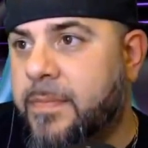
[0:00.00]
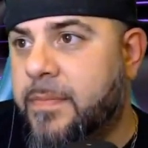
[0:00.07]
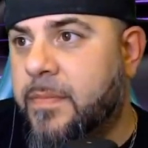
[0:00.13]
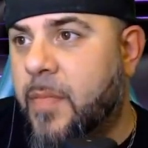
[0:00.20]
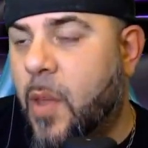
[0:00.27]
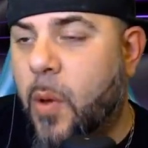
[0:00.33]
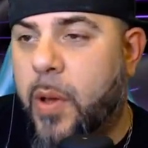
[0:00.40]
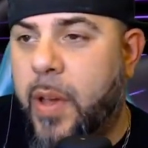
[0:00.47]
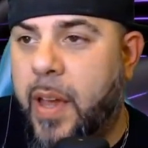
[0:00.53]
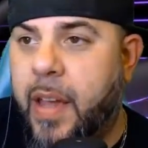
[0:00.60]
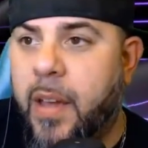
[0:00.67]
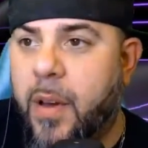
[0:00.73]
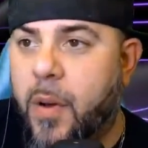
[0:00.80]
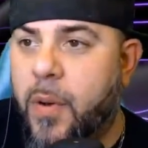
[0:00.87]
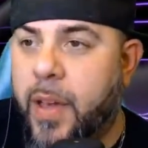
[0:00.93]
Okay.
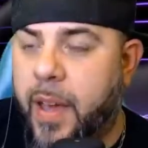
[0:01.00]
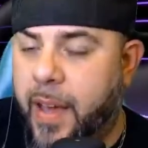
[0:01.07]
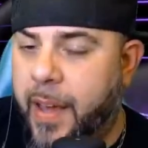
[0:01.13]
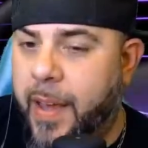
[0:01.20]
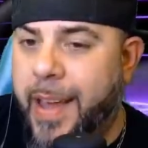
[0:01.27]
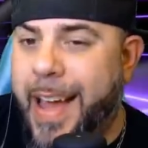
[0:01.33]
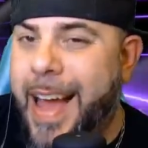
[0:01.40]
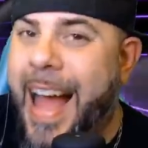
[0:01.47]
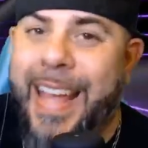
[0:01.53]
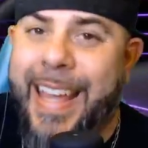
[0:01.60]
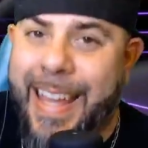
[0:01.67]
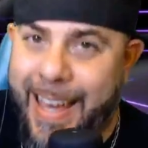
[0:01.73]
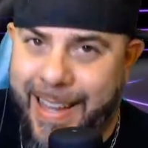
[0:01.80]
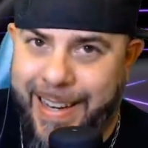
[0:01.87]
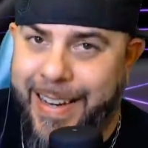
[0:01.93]
I
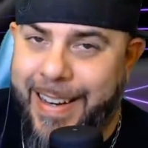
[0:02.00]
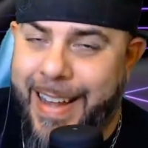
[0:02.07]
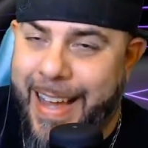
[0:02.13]
get it.